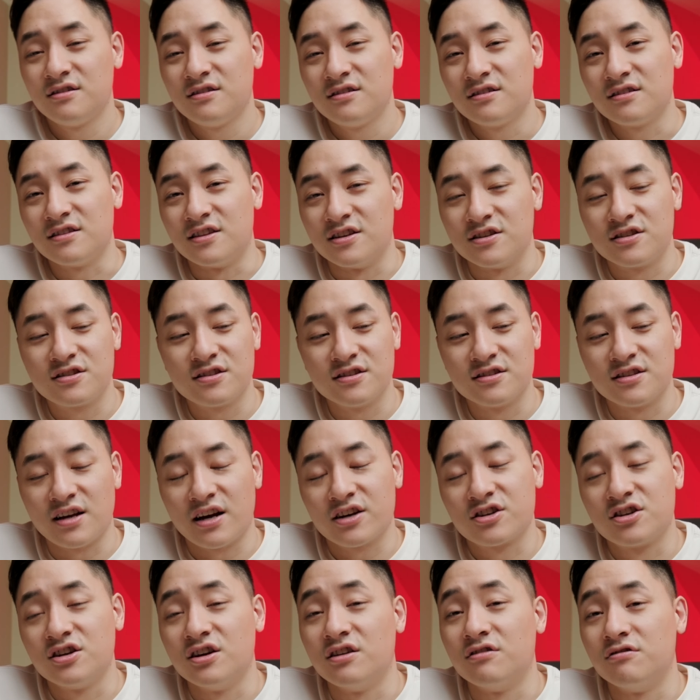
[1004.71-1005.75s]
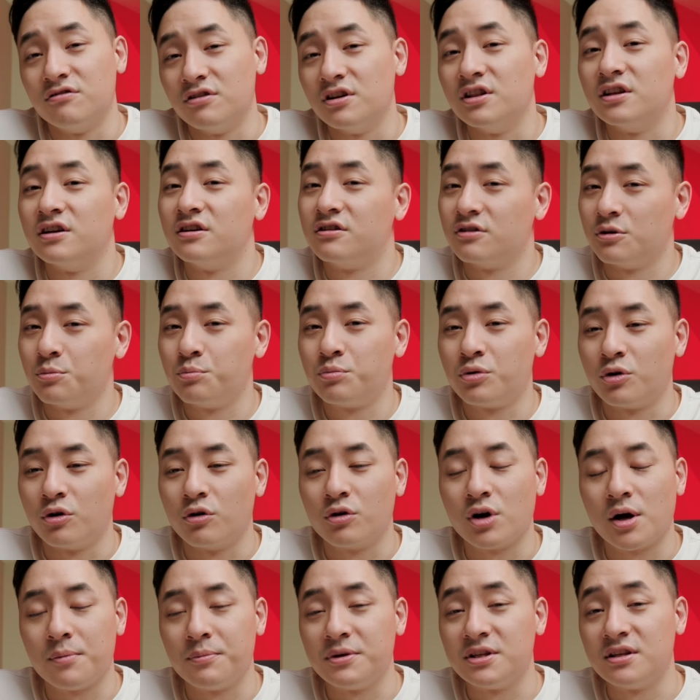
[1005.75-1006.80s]
this is actually a really good
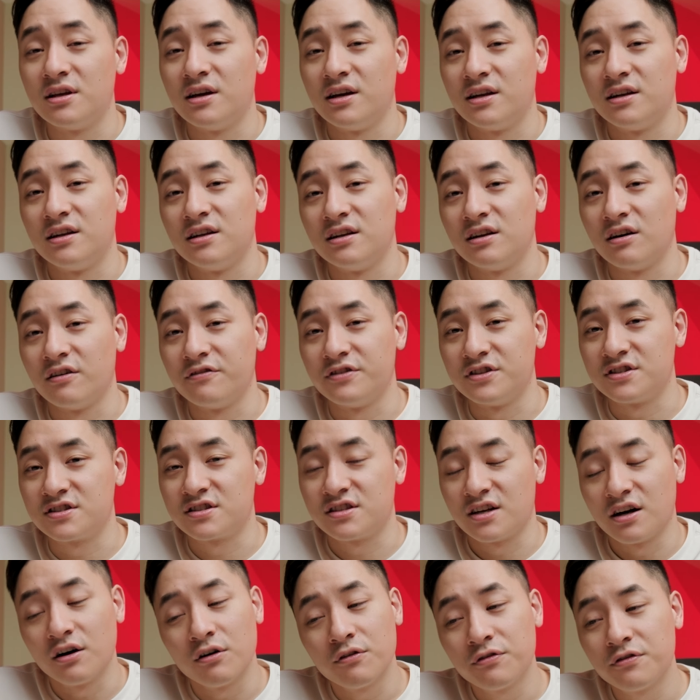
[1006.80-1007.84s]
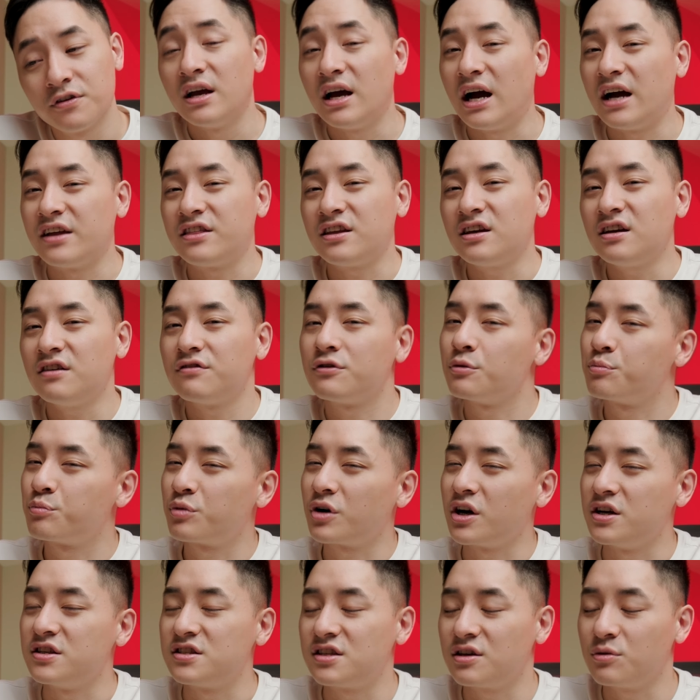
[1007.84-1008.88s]
program in and of itself. I think if the
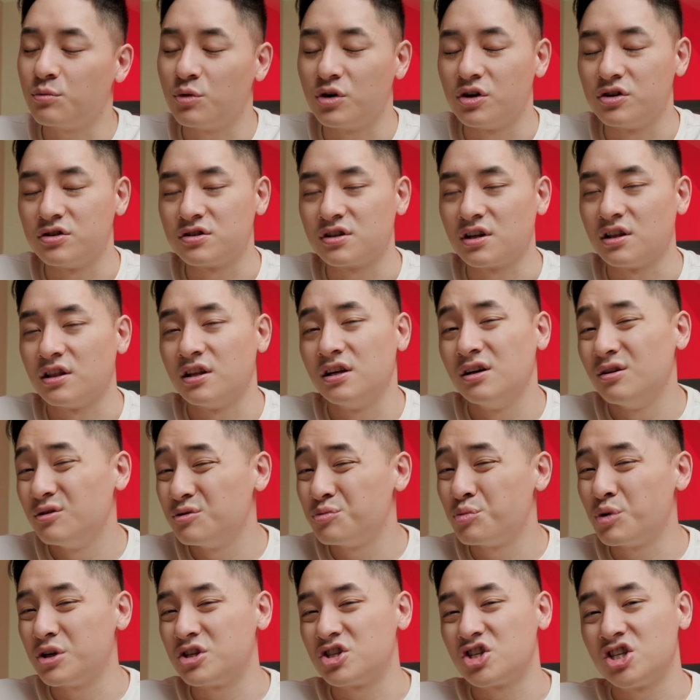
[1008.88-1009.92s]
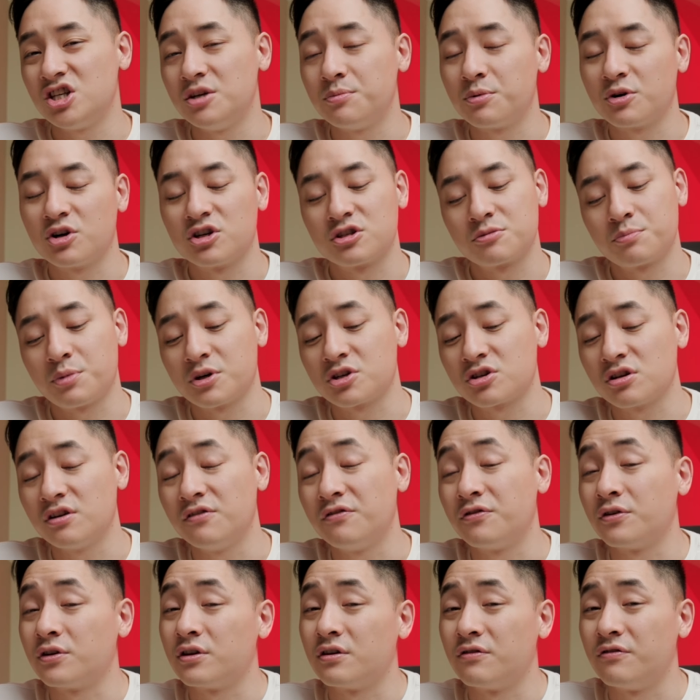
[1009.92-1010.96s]
pricing was a little bit cheaper, especially
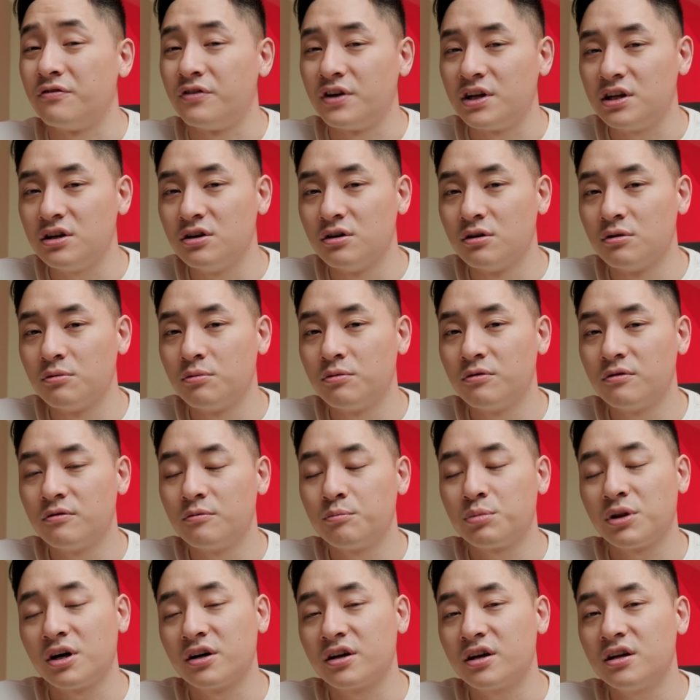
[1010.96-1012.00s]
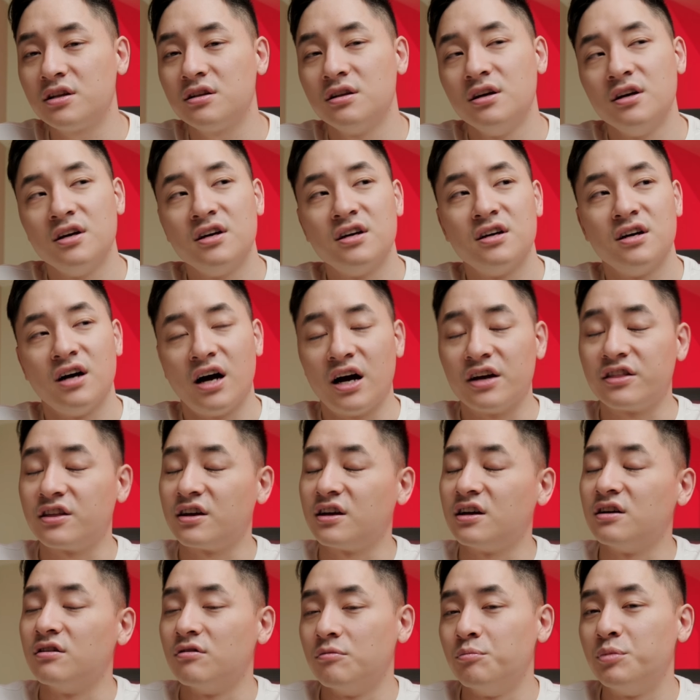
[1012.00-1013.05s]
for the video plugin, I think
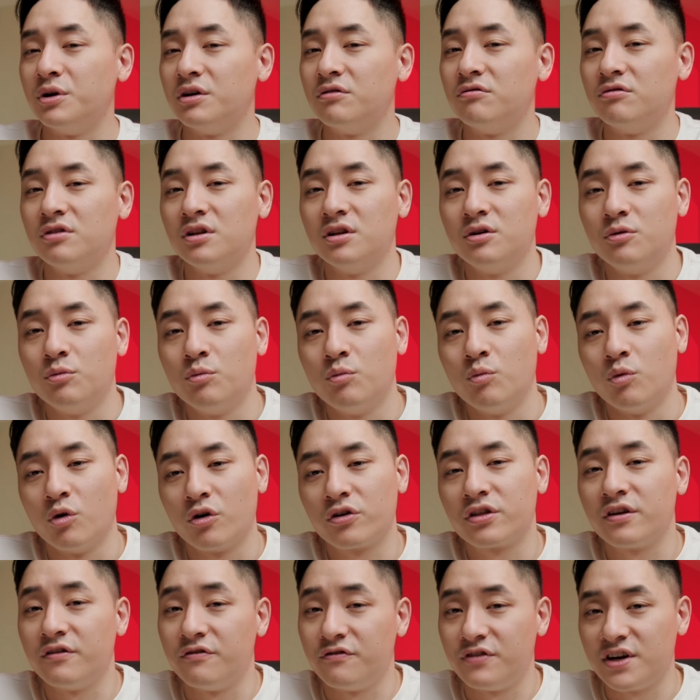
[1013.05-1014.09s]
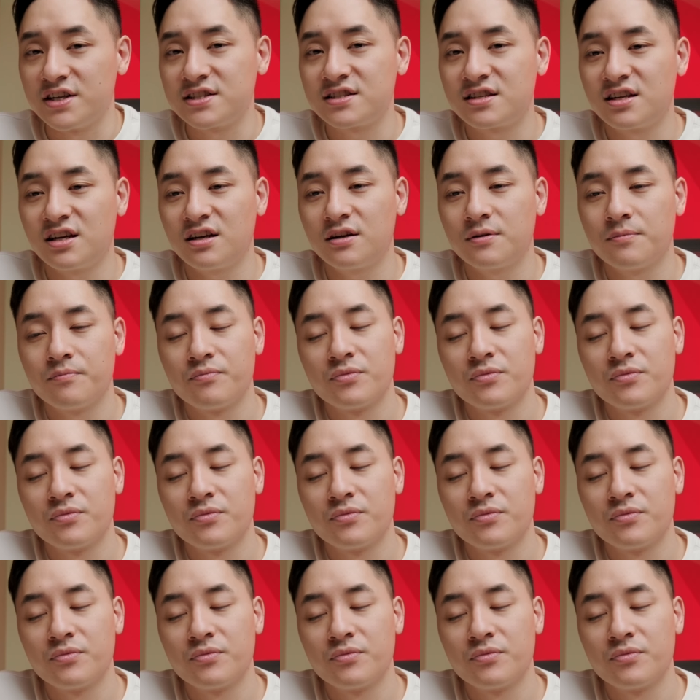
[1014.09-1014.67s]
it would be really worth investing.